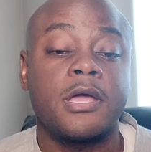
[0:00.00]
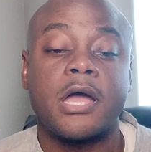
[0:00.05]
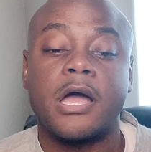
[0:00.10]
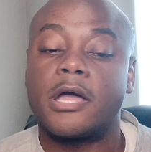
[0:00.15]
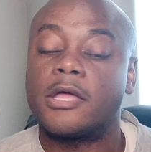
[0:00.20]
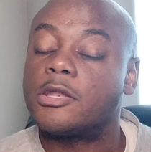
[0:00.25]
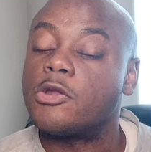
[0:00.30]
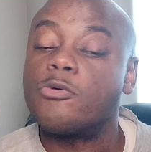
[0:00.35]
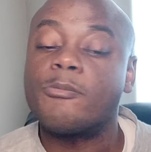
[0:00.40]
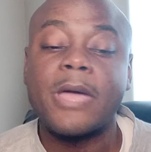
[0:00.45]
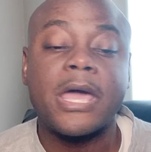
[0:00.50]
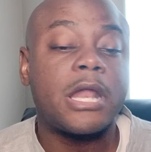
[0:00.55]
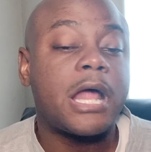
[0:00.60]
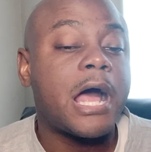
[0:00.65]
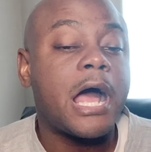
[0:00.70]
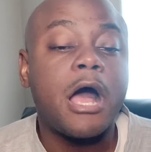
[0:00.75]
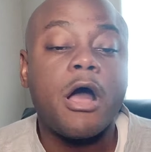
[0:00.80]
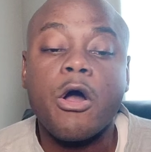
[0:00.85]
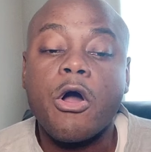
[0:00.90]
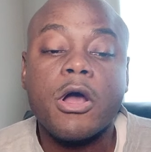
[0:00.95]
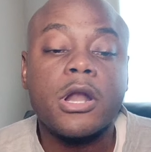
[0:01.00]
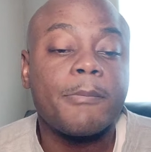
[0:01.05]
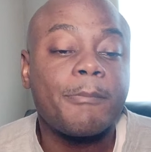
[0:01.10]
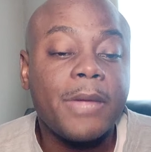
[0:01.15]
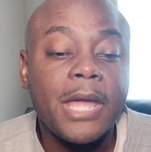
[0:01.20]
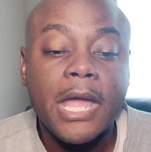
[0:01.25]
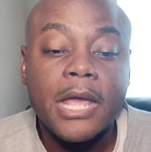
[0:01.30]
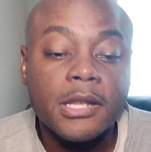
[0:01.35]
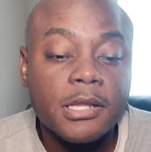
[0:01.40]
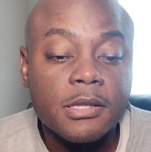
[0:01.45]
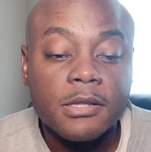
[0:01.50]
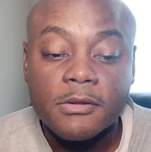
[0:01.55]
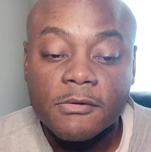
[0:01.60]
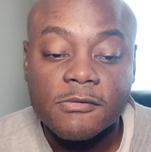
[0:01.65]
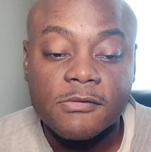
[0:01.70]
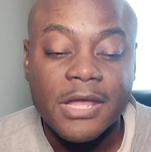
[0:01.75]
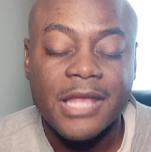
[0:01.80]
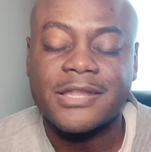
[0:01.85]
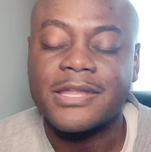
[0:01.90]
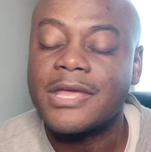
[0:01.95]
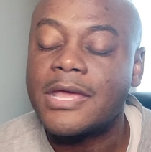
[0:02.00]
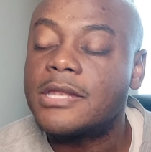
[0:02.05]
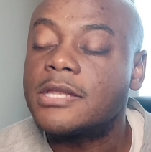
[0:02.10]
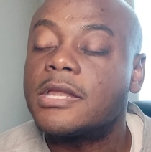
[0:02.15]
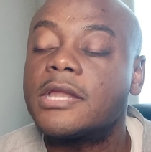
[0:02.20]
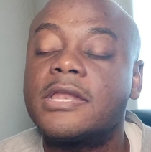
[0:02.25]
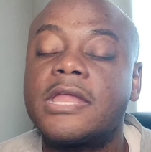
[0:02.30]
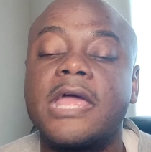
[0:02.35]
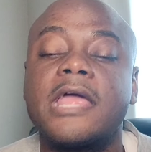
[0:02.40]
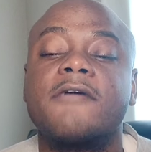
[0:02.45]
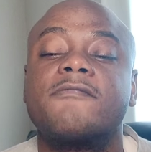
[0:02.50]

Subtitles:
And no matter how hard a man is, at the end of the day,